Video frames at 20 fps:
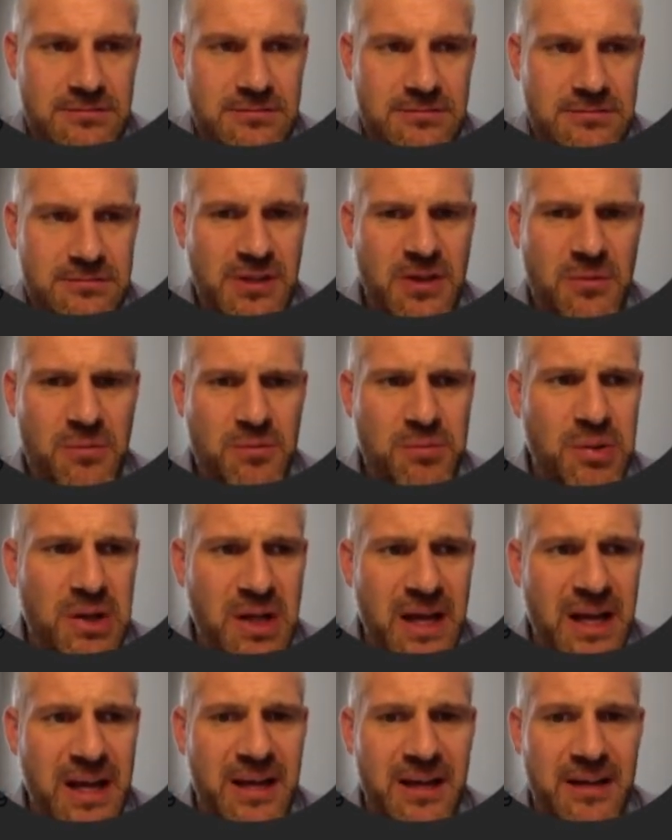You can
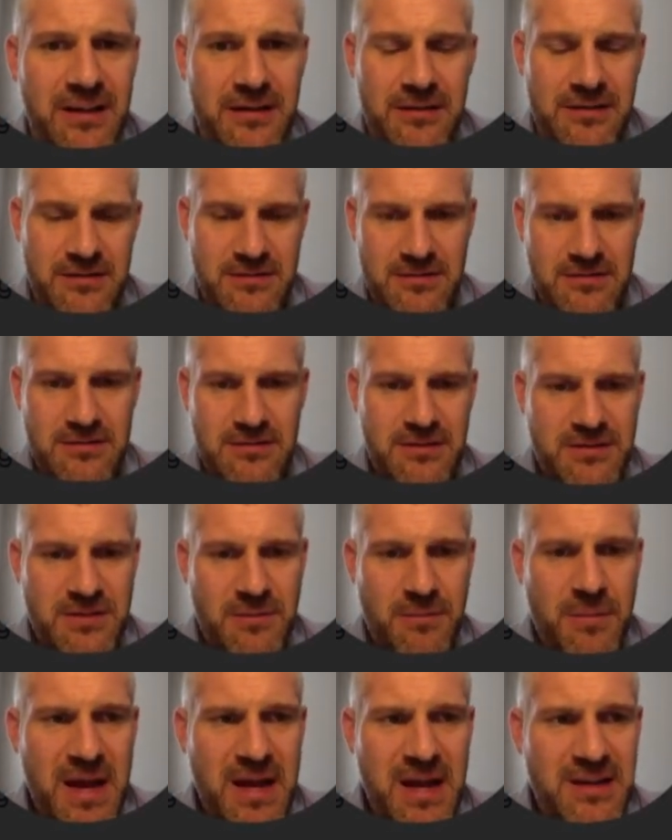play it. It's
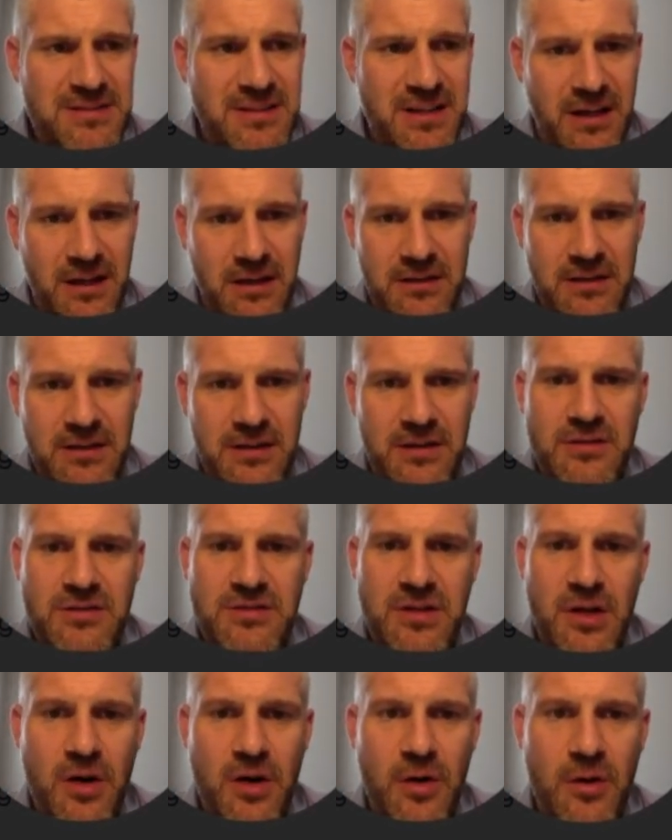amazing.
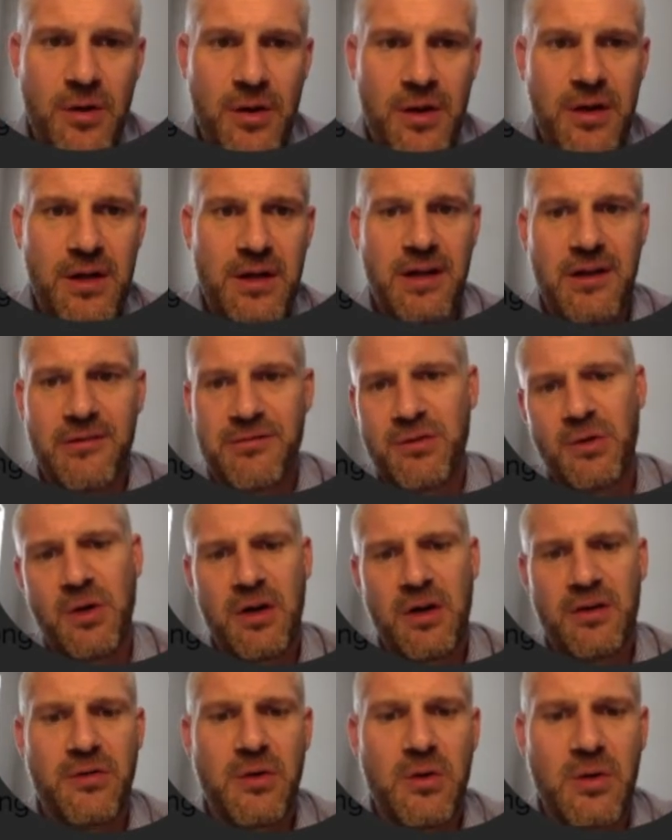So if you're on
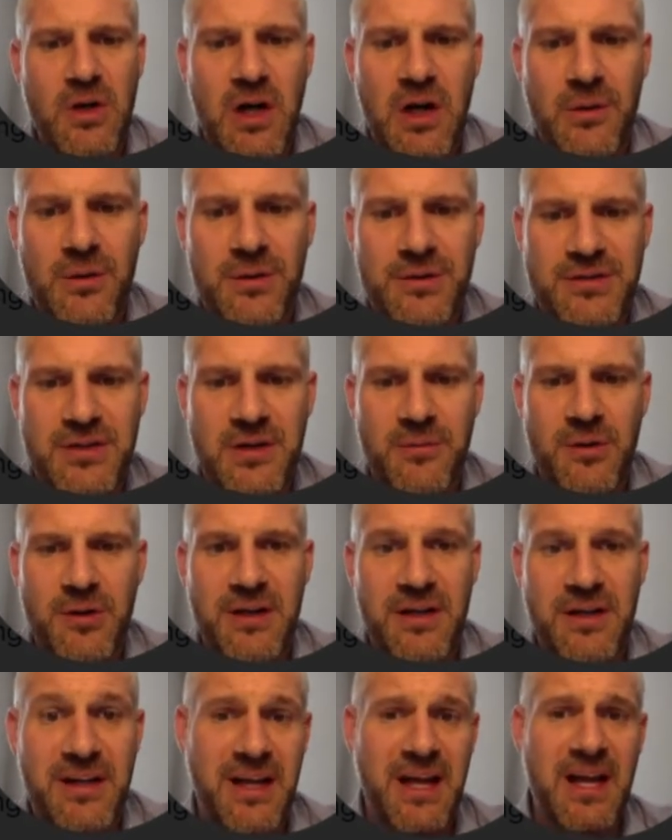a phone call with someone
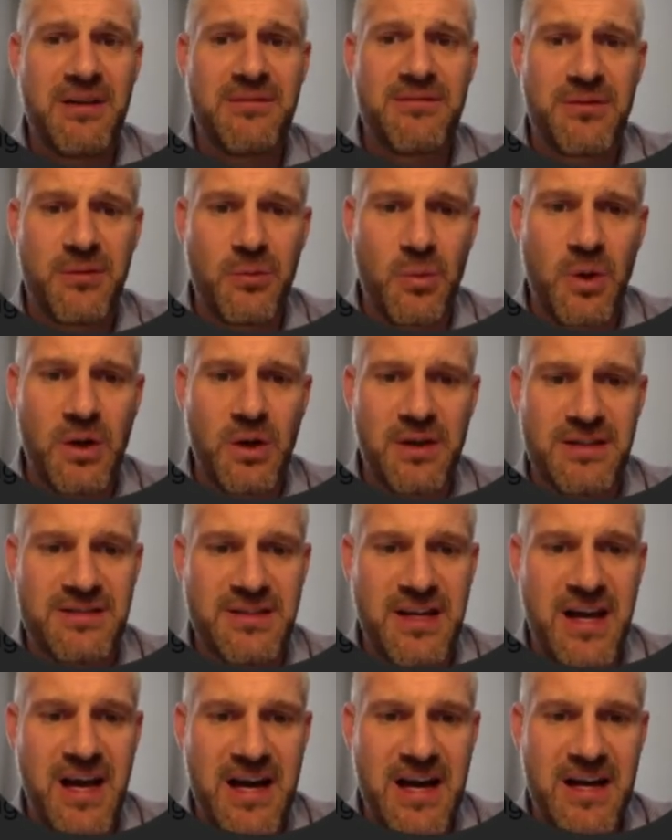and it came from one of these
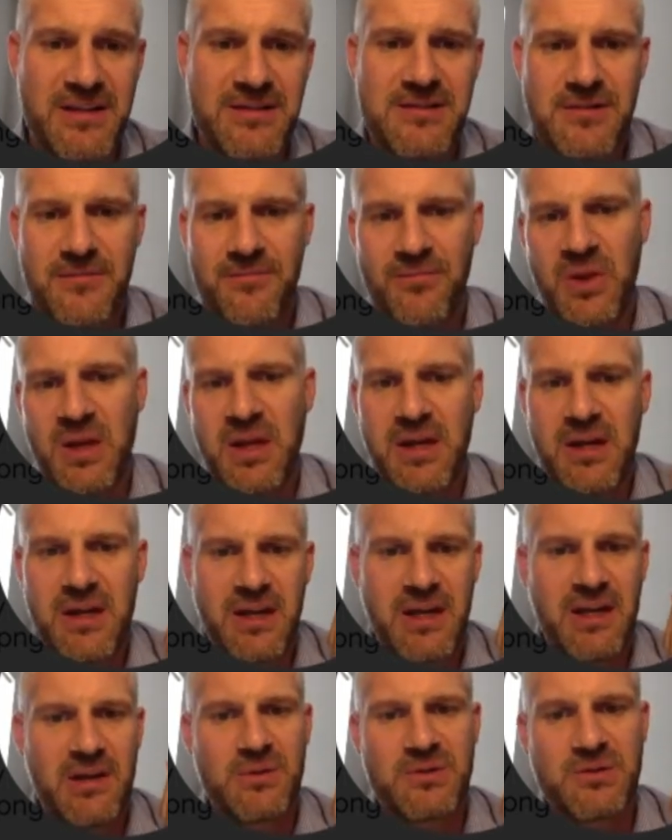ads
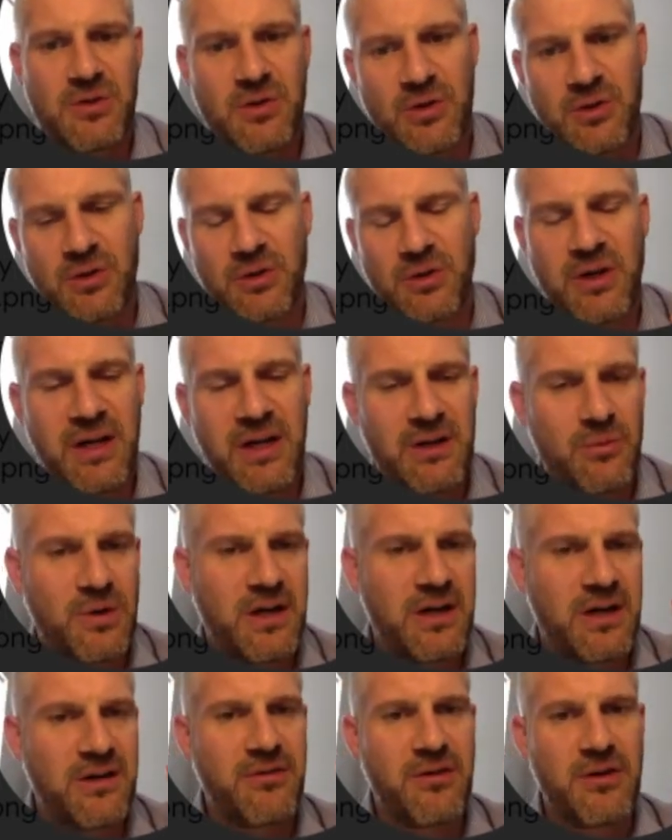and it was going great and
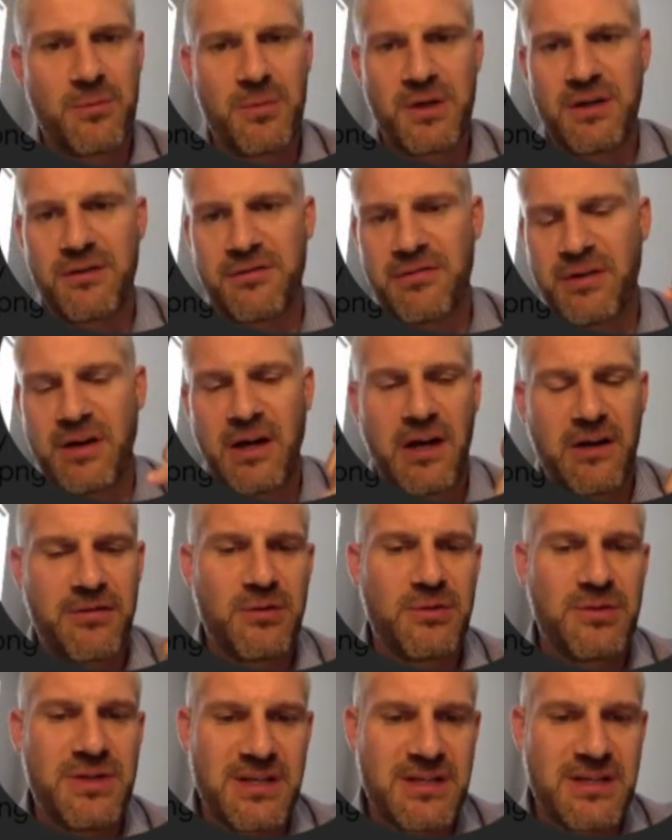whatever, but you forgot a
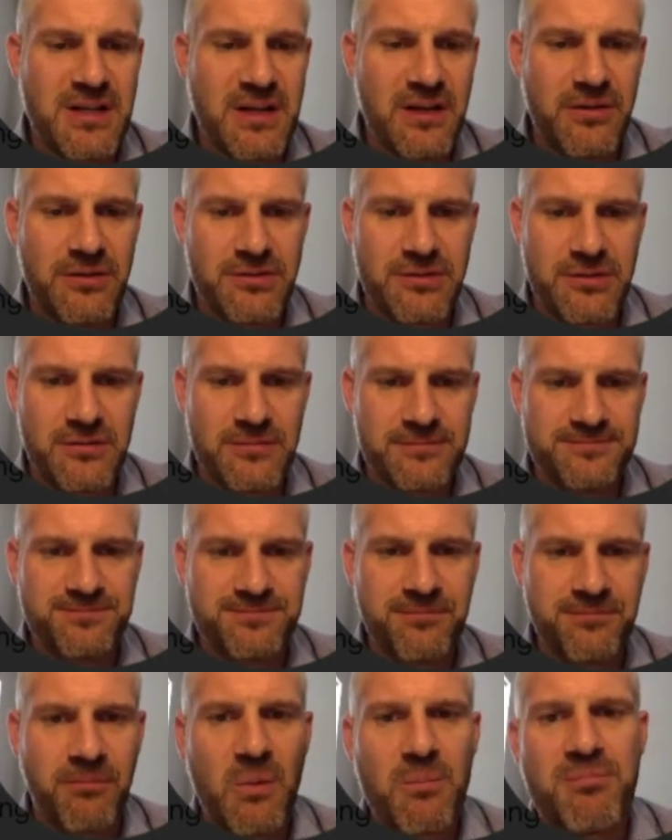few details,
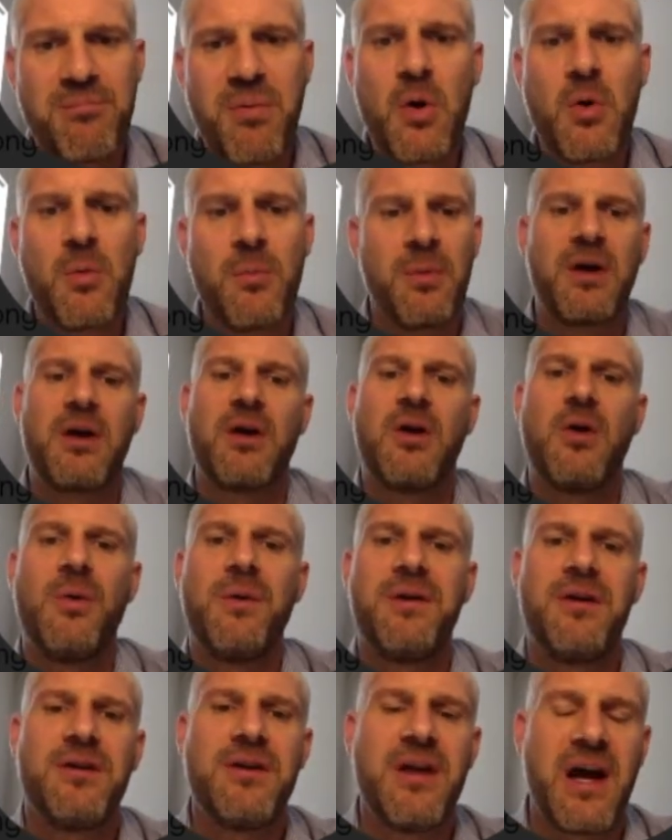boom, go
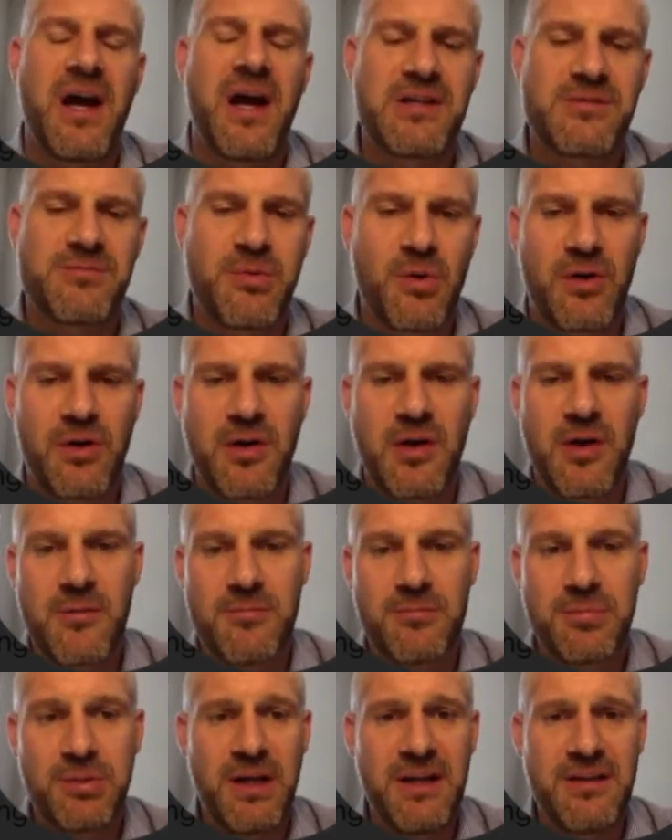into your dashboard,
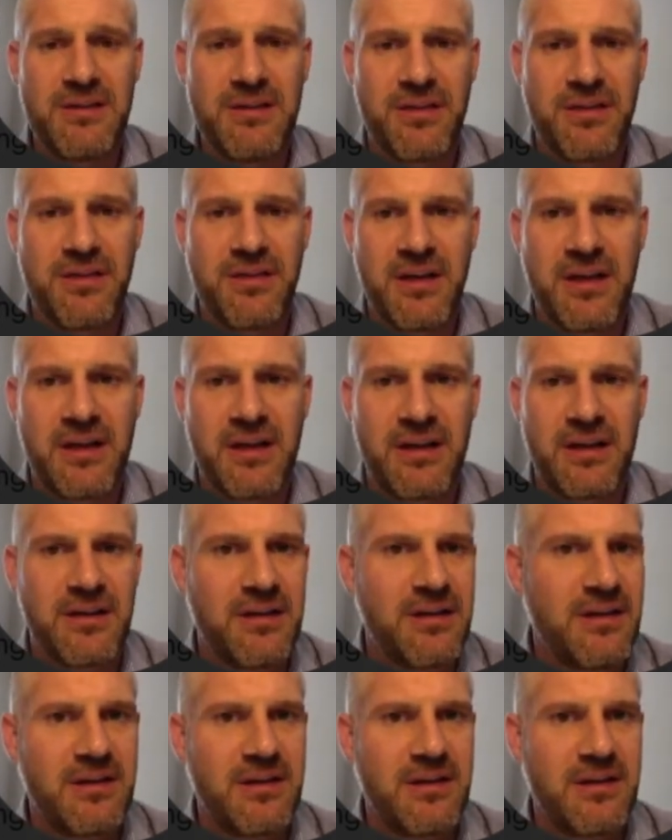play the thing,